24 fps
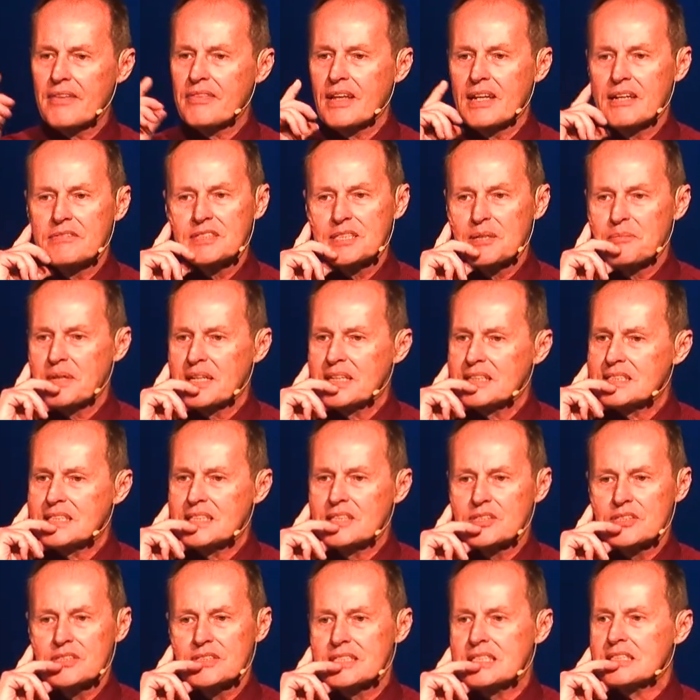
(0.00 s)
thought if somebody
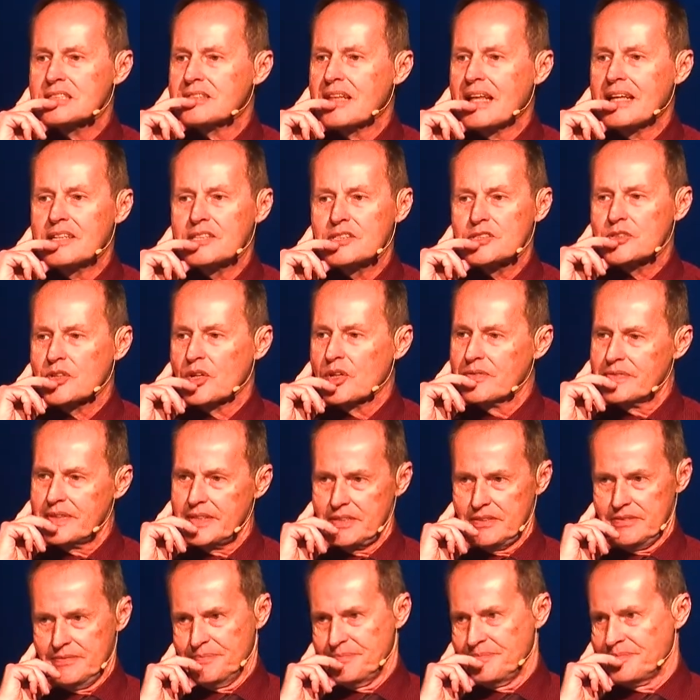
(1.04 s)
steals this, they deserve it.